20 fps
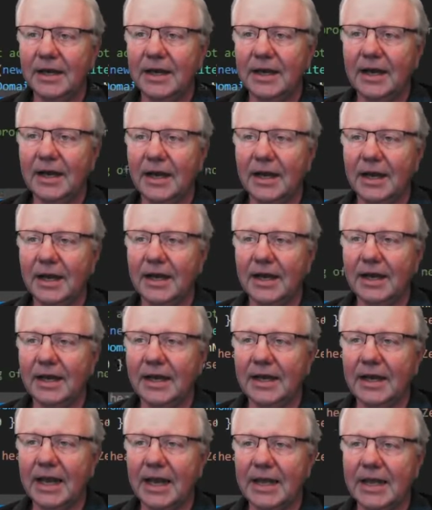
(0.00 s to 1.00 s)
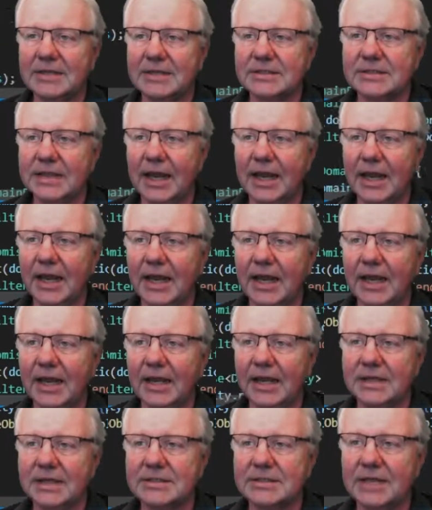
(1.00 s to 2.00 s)
it has a
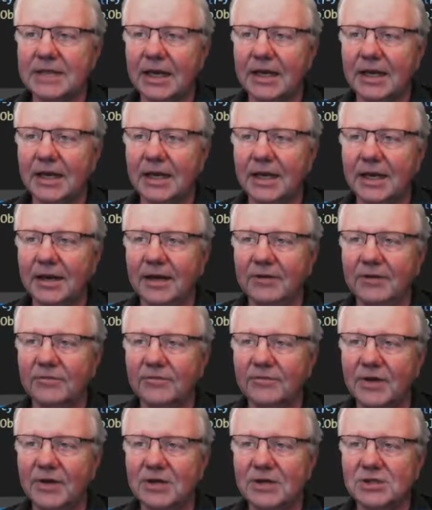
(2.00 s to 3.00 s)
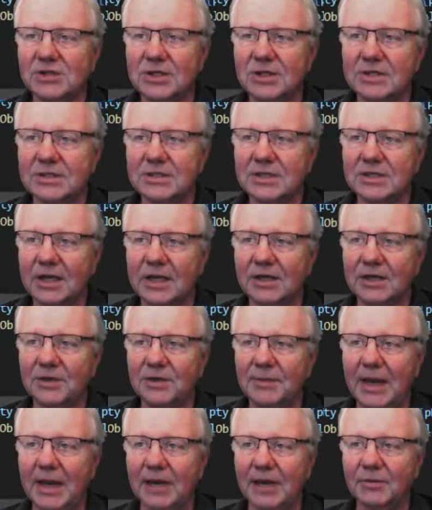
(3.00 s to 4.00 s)
set of functions: get
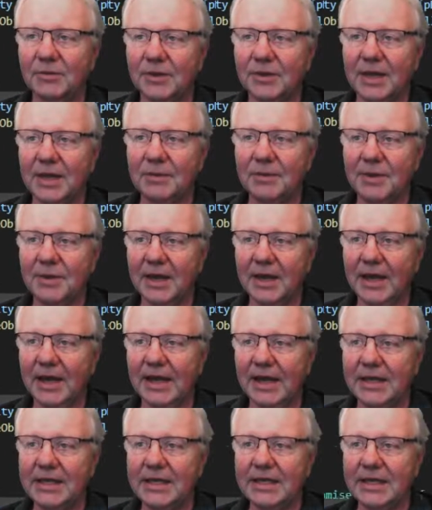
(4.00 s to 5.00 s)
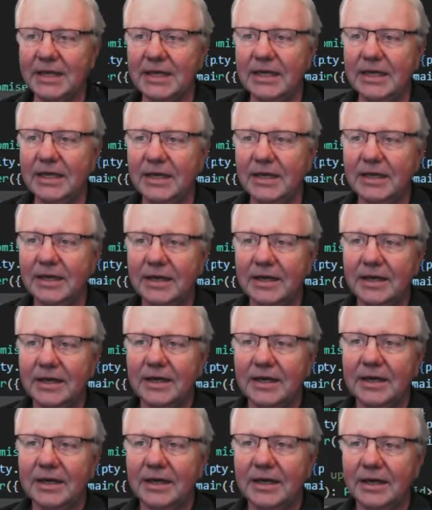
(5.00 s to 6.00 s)
domain with API key,
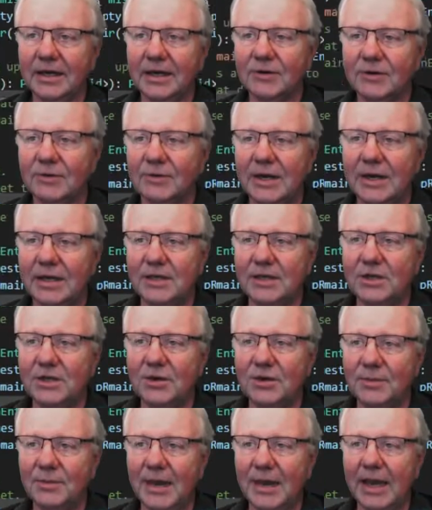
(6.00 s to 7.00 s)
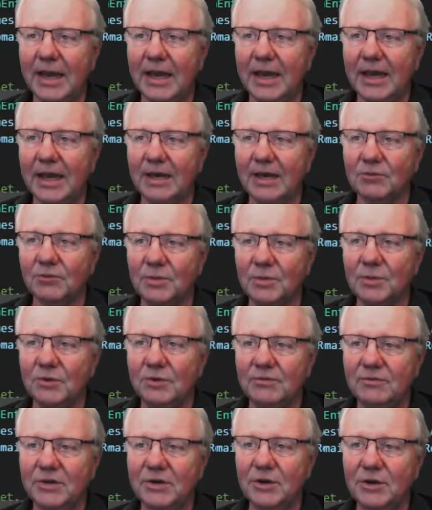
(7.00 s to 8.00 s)
create the domain,
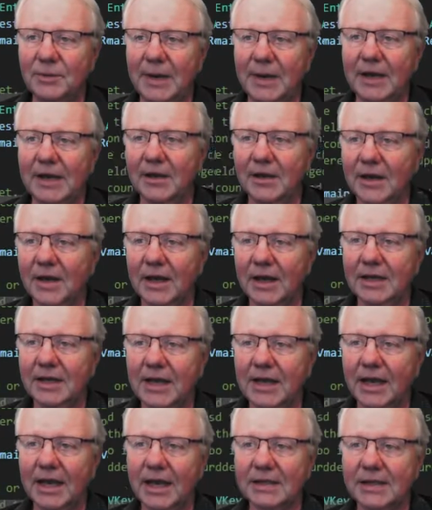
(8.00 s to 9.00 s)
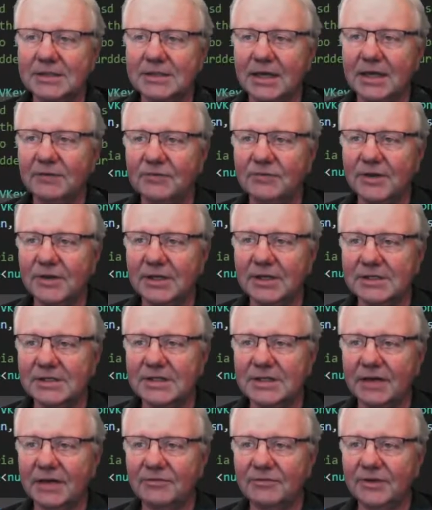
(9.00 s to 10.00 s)
remove the domain context, get field,
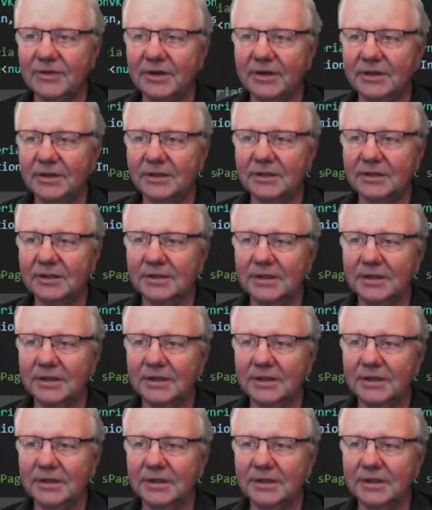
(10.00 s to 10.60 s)
set field,